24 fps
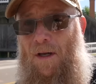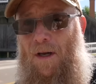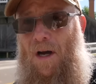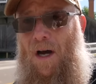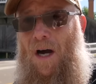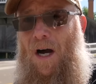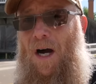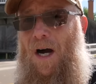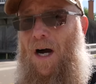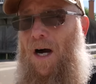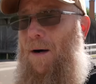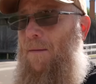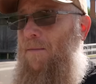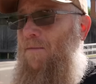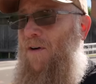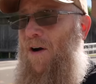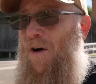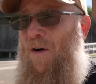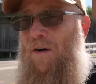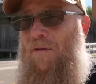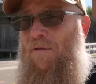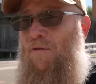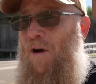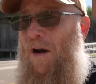Um,
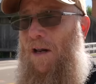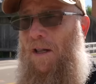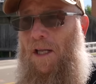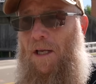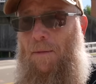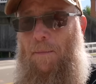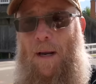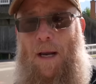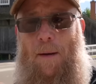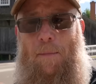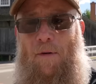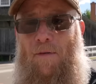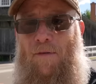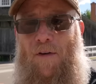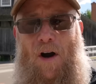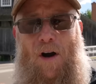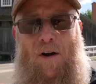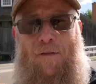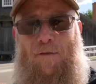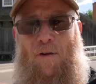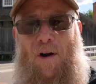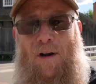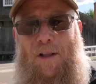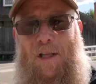very friendly people,
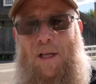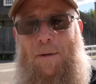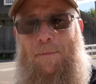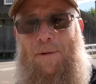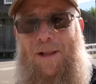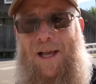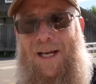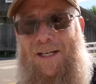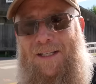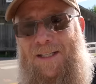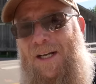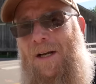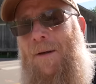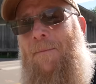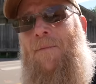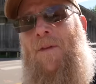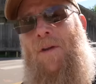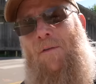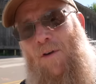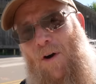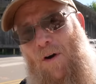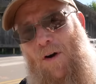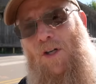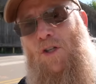very friendly place,
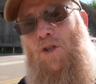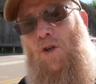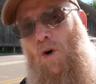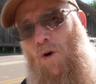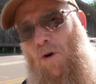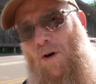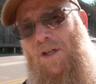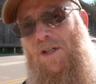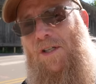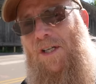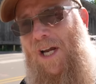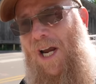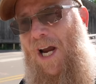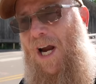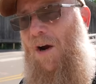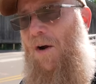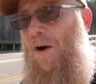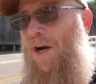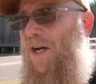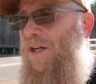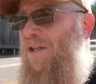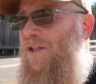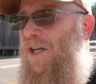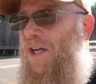very touristy
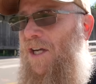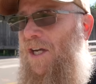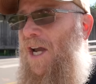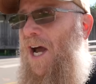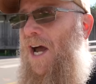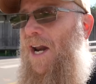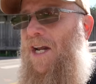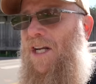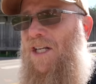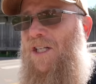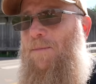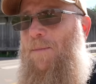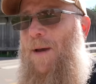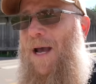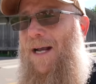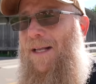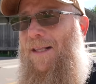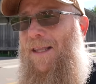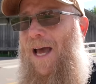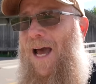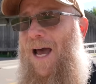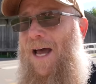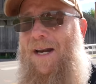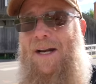area, so you kind of
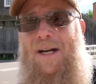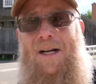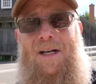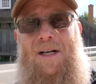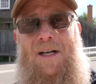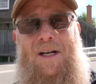expect that.